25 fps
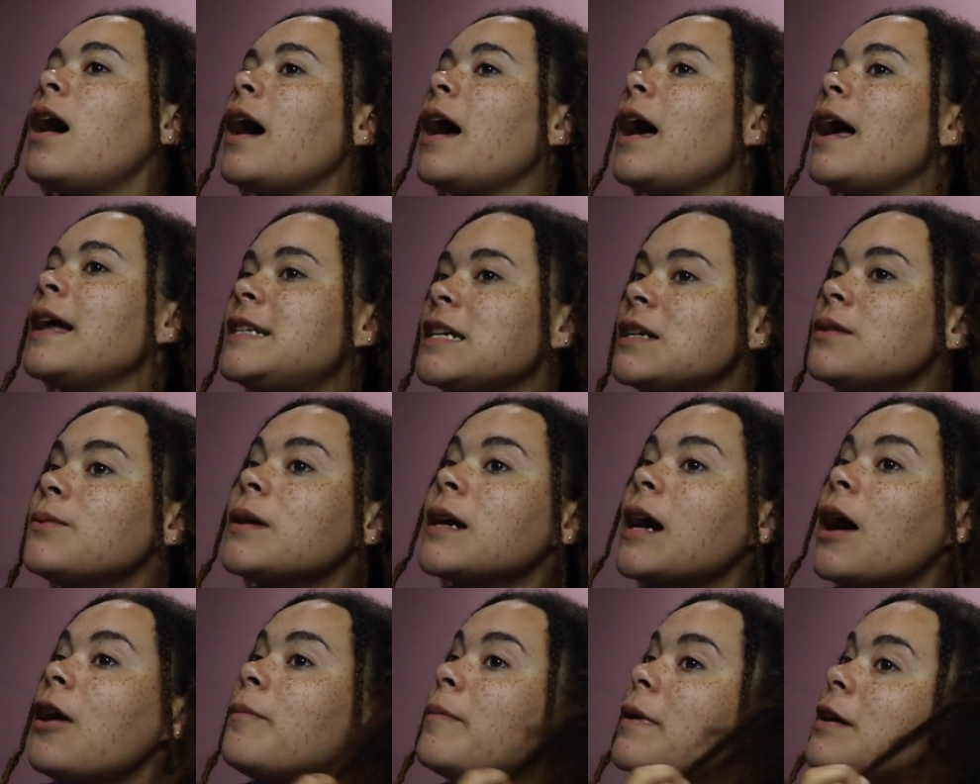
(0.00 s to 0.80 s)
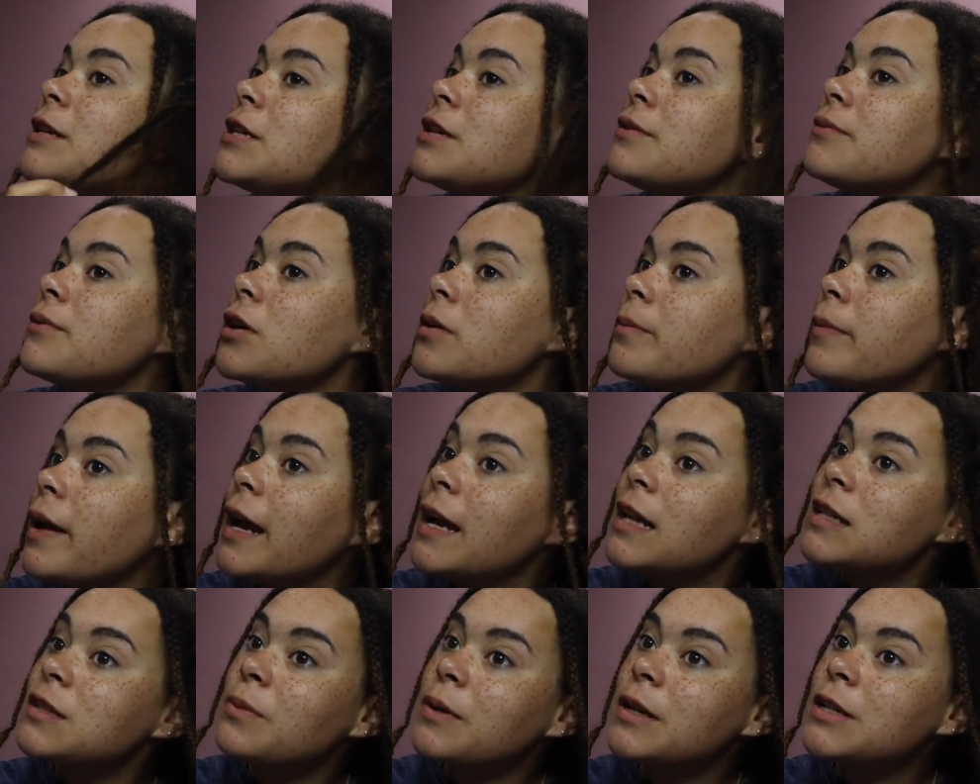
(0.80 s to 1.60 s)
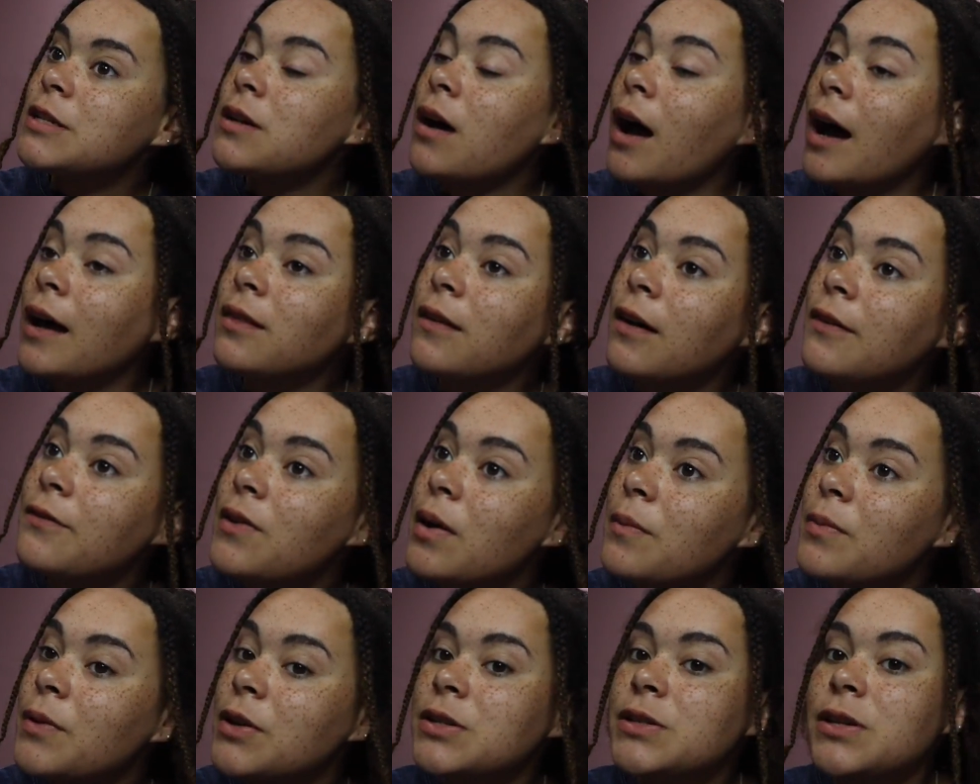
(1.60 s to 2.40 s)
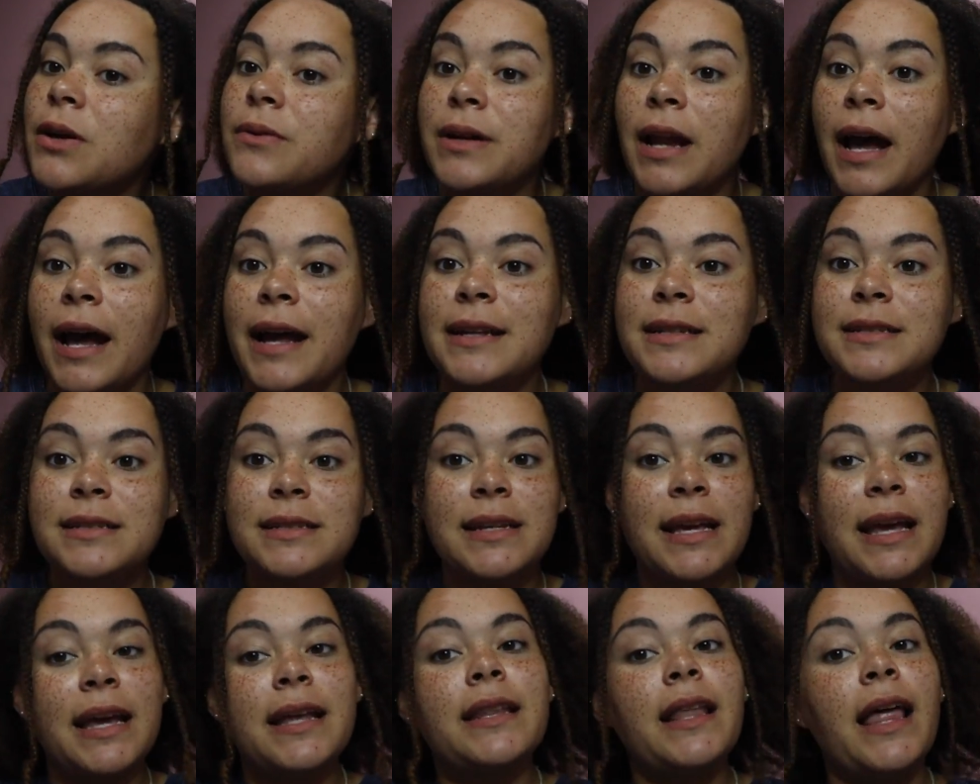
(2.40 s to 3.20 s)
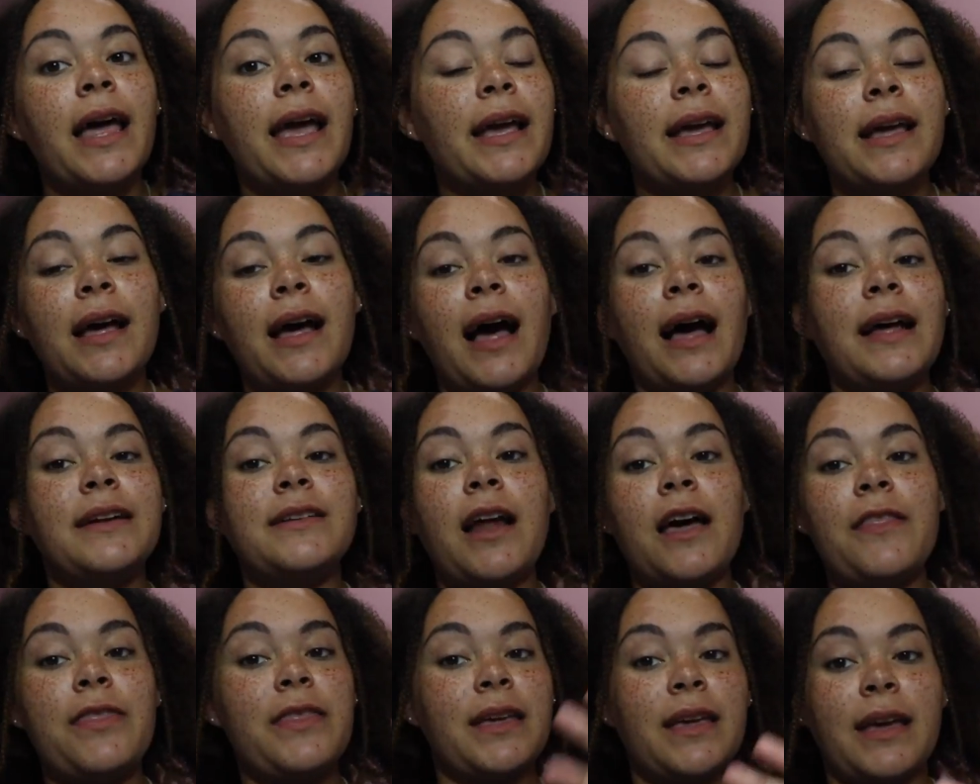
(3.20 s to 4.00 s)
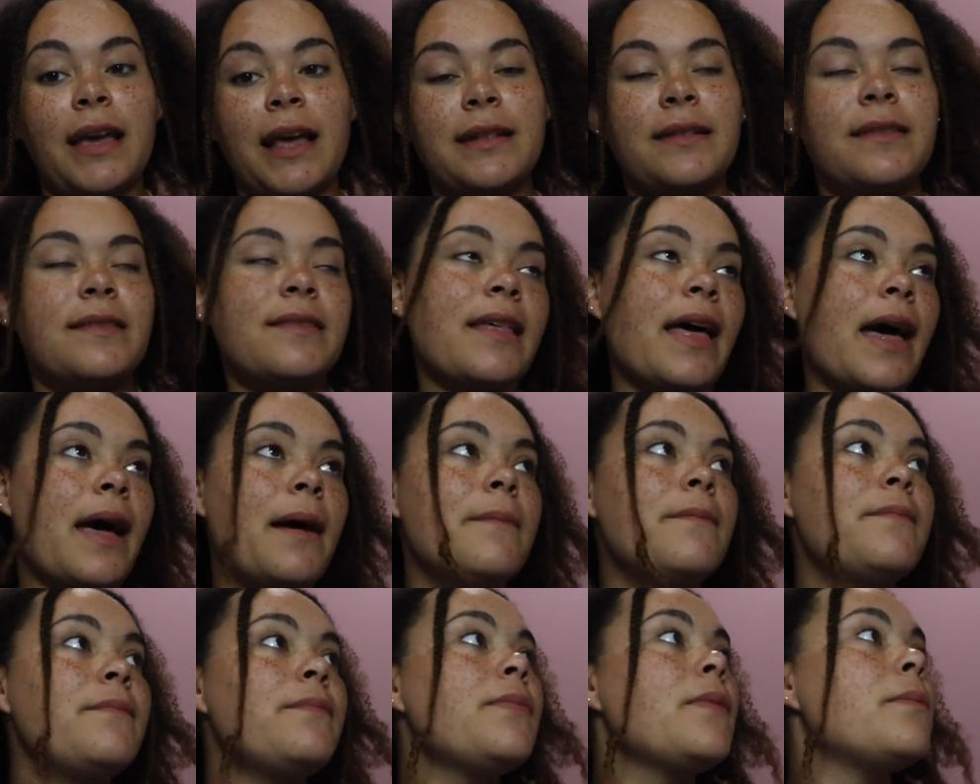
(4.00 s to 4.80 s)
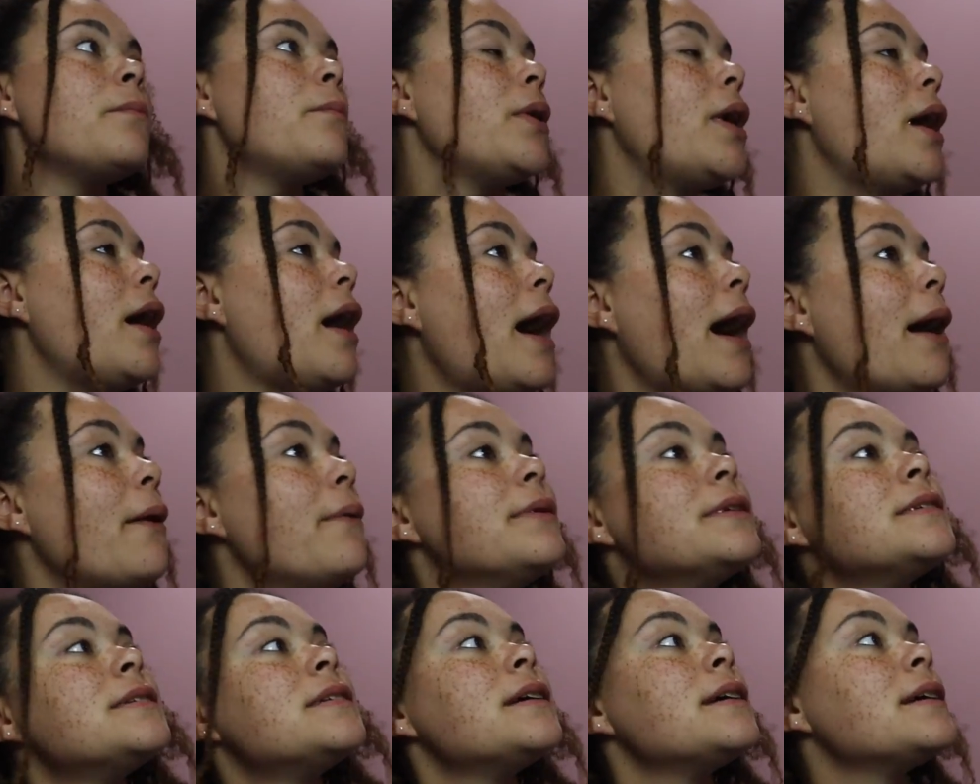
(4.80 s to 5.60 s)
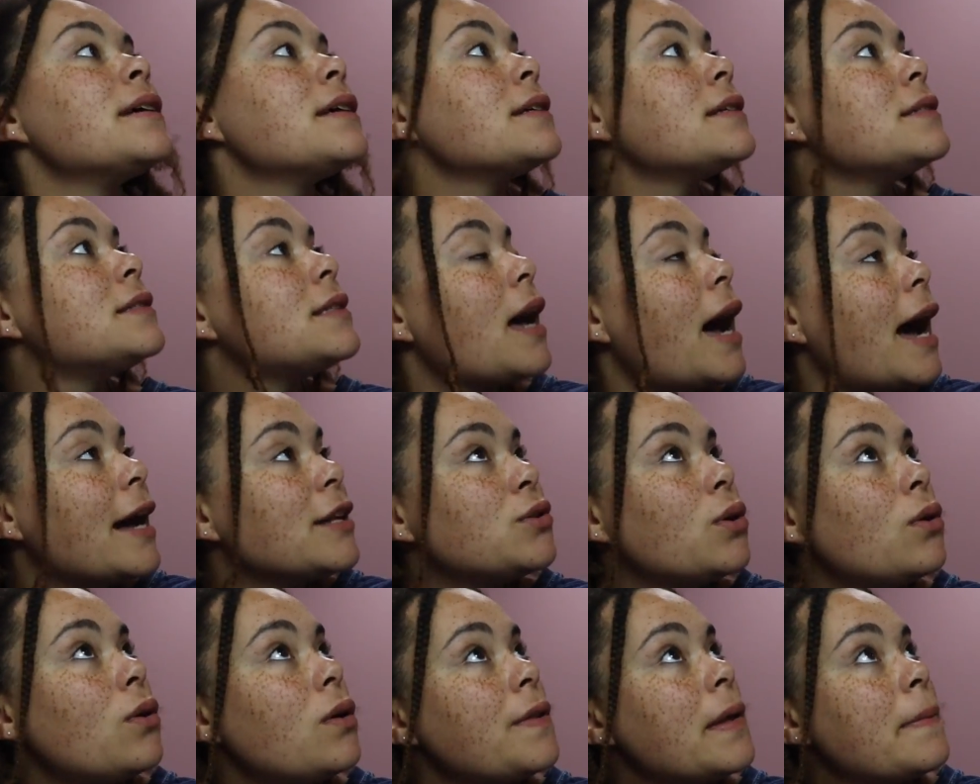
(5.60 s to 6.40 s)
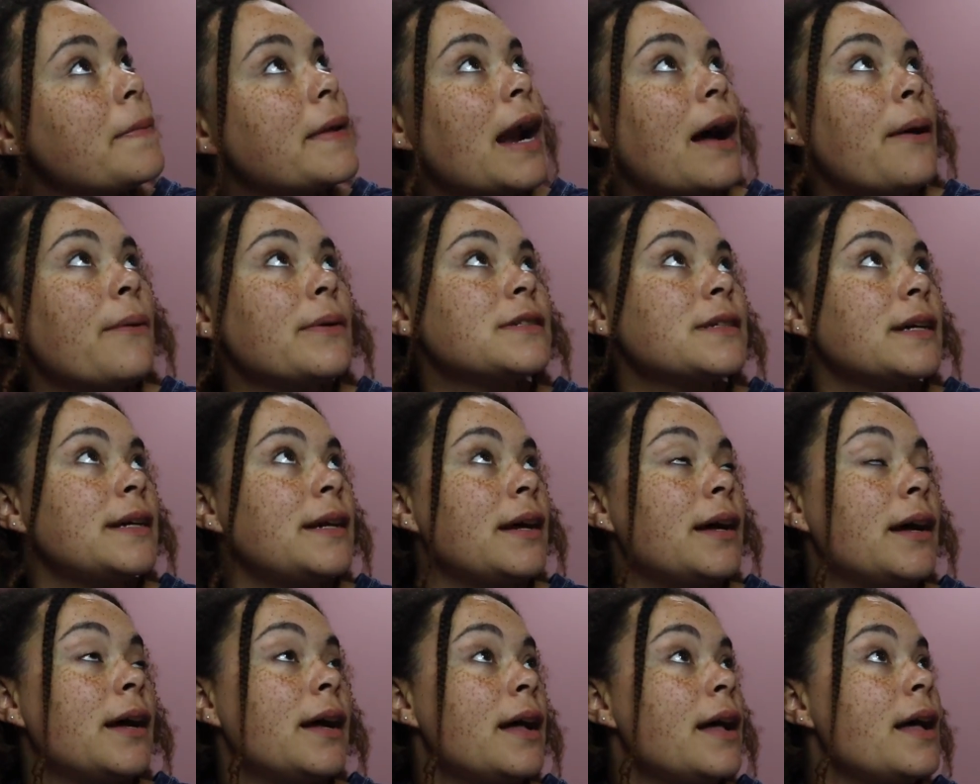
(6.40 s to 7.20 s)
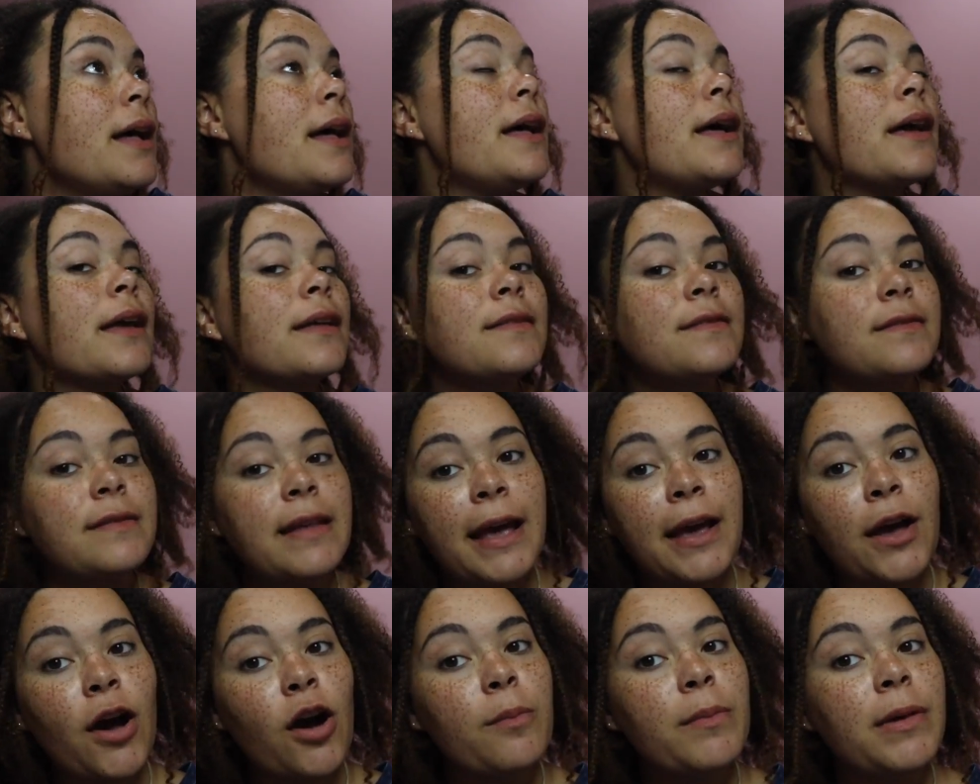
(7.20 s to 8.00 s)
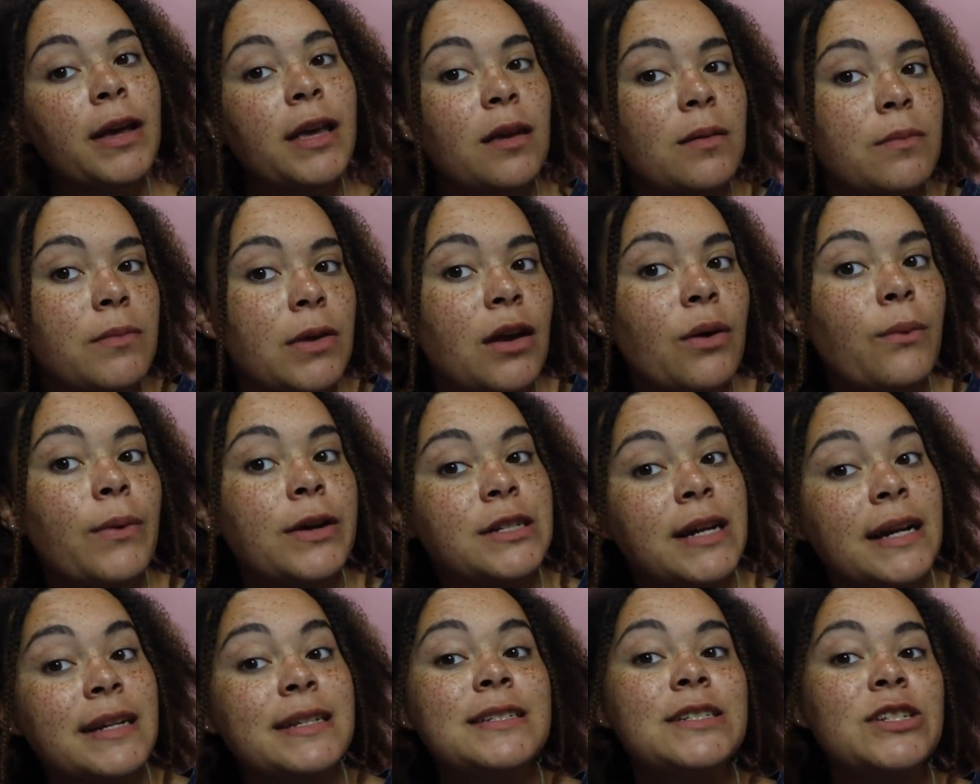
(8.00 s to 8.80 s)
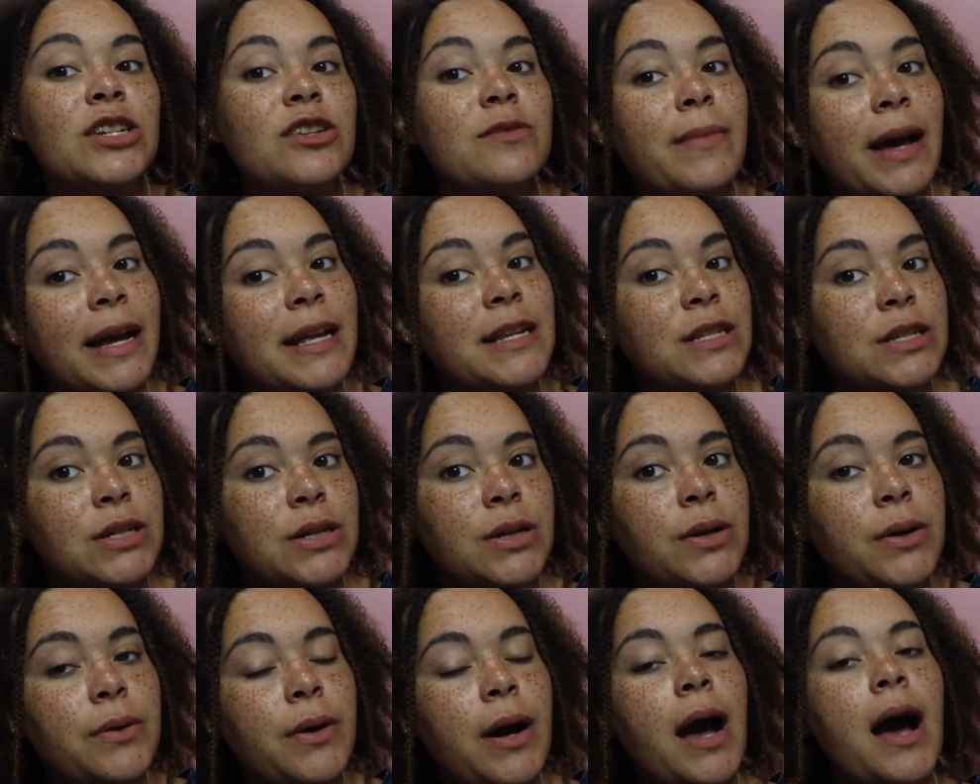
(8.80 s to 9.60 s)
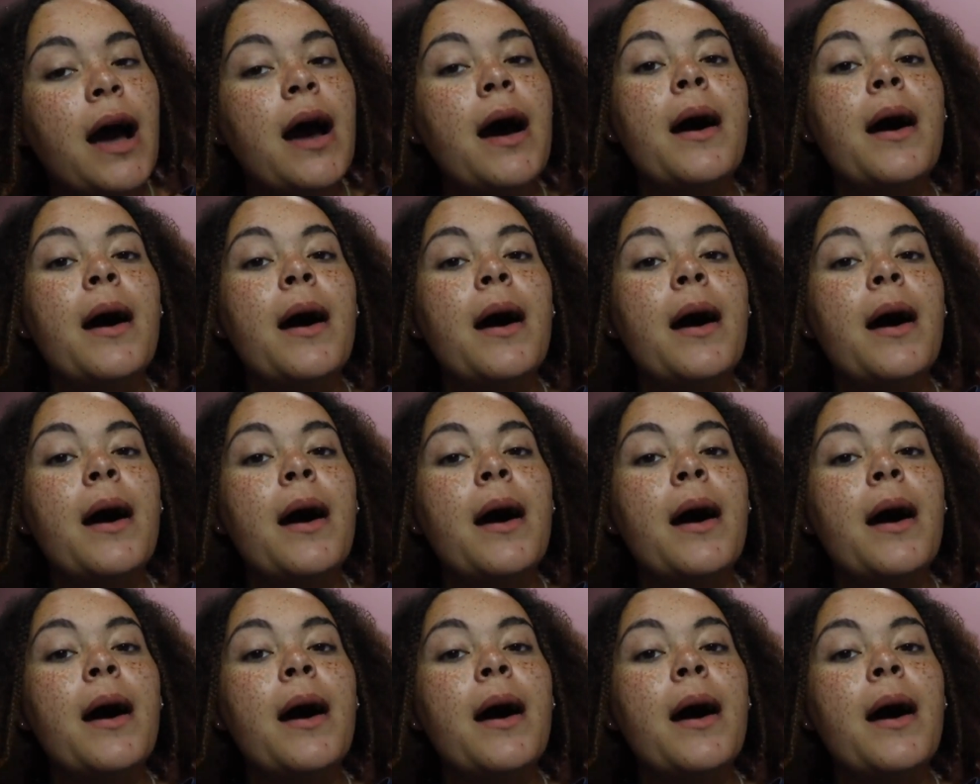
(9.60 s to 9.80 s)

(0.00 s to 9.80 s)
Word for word: It didn't work out with my 2 roommates, which I love them, they're so nice, and like nothing against them, but I told them that I was gonna stay home and commute, which I still might do.